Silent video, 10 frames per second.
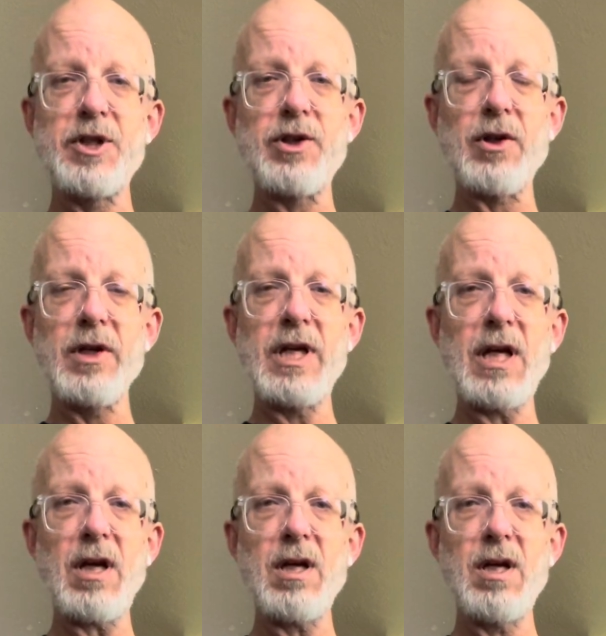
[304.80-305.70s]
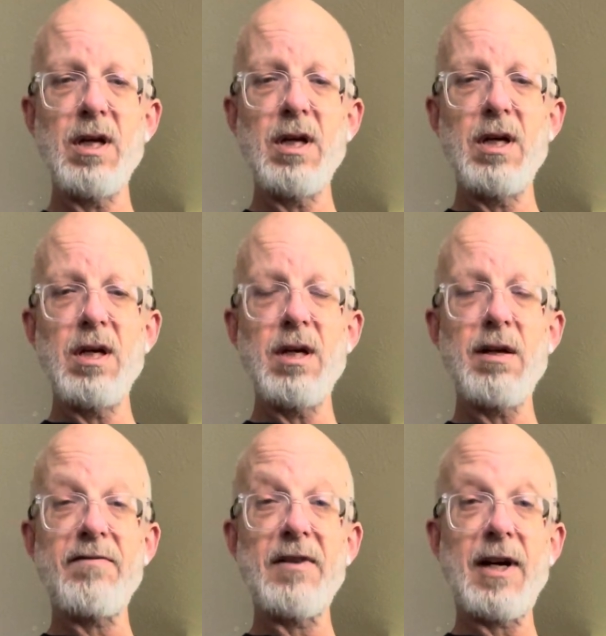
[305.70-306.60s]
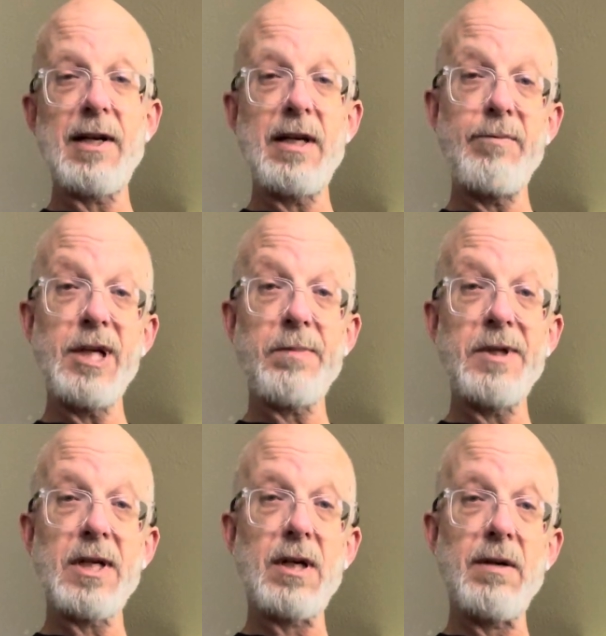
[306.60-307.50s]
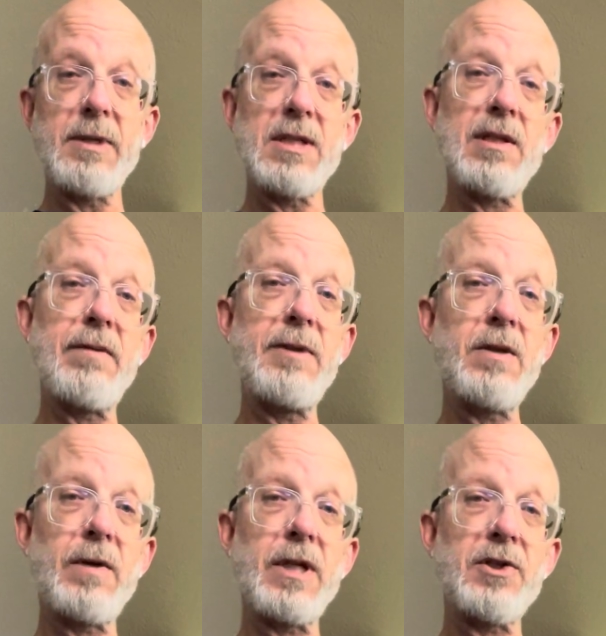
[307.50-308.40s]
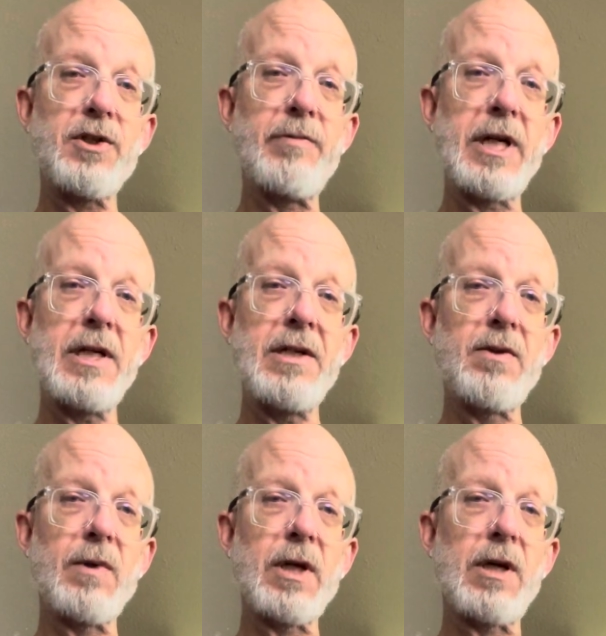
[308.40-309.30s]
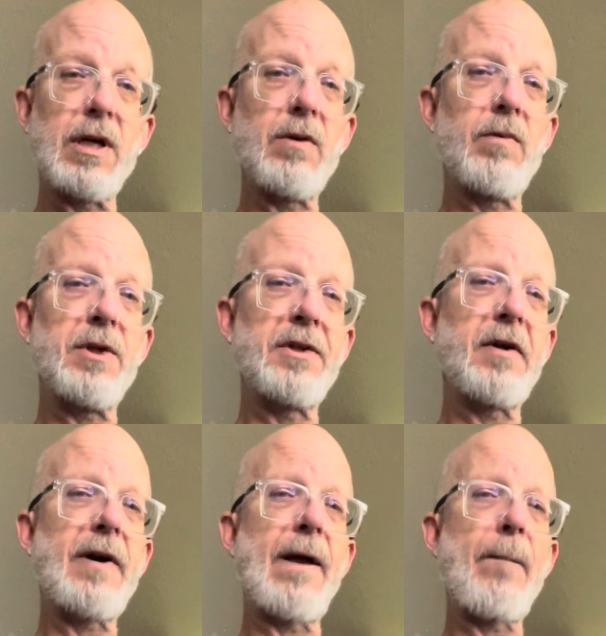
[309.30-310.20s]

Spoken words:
journey. If not, hit me up in the comments. Let me know what else you might need to work on, and we'll do it.